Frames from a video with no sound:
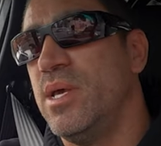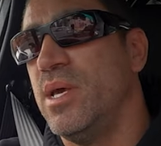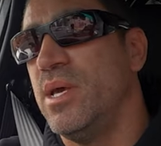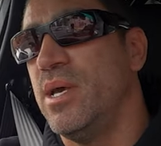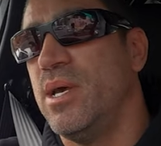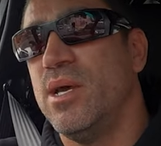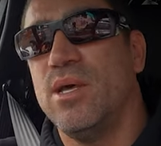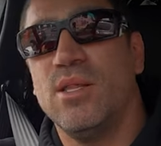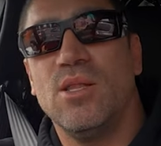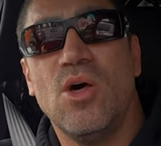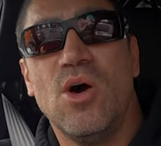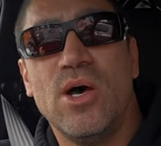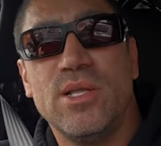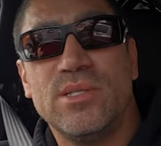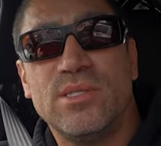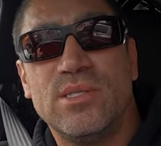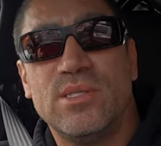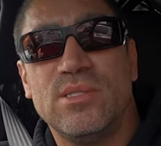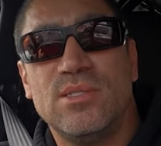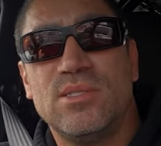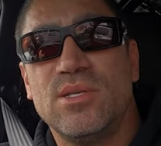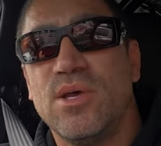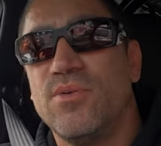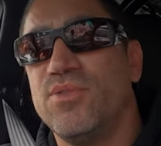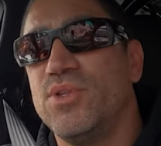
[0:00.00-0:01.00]
lights
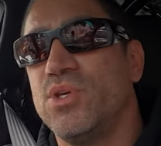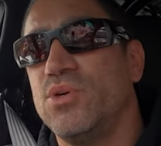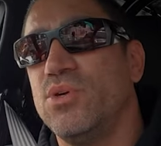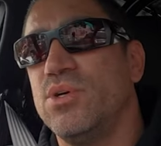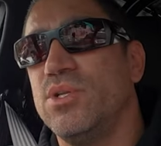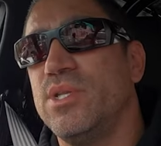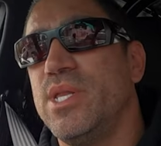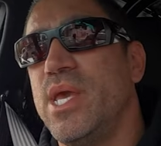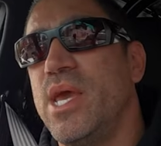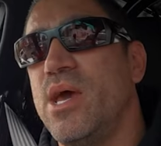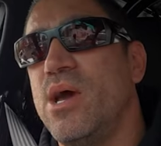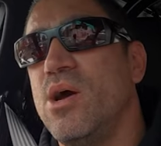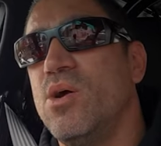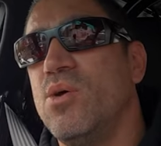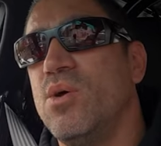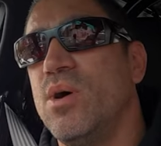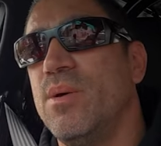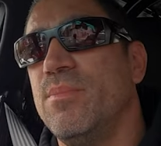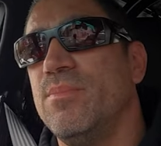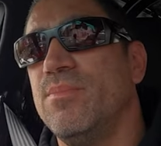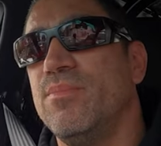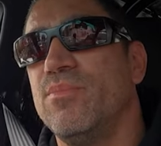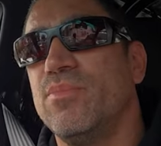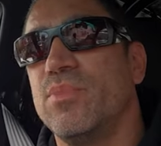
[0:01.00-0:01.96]
and stuff to it now.